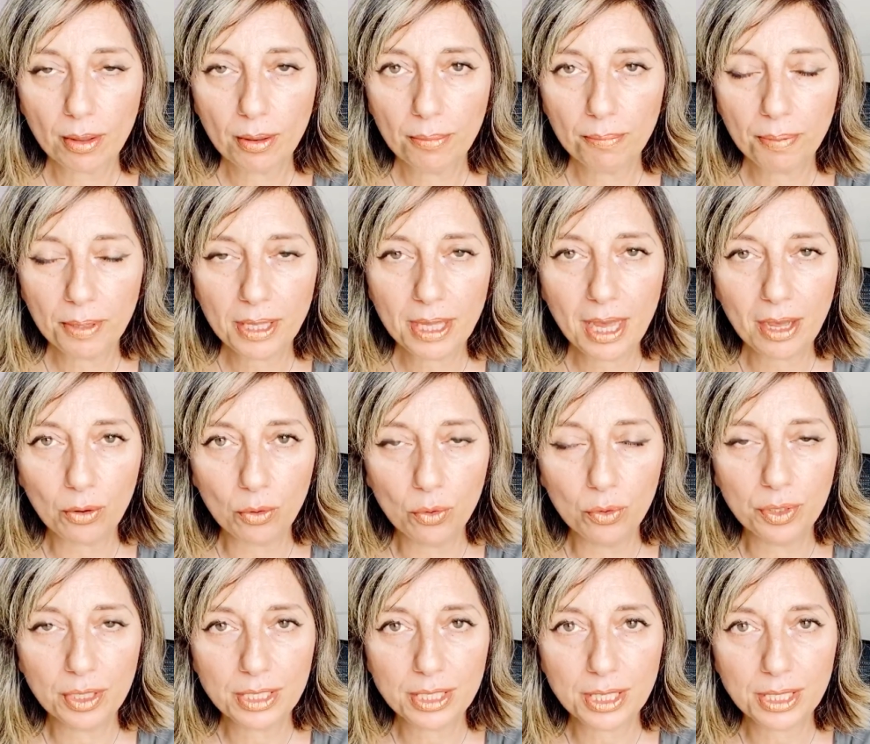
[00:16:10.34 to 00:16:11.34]
But yeah,
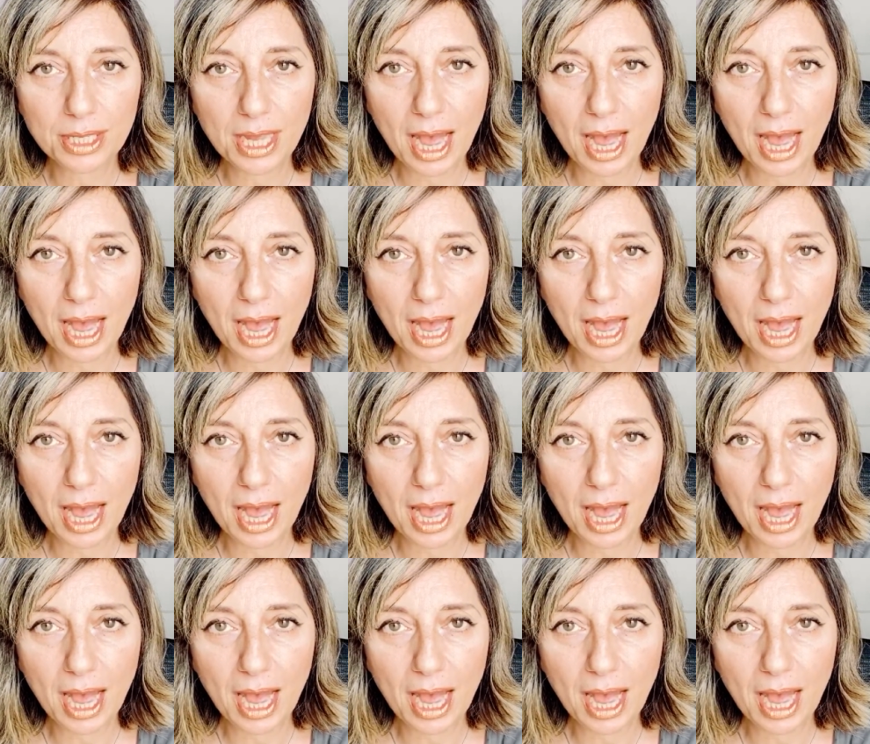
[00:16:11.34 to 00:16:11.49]
all this has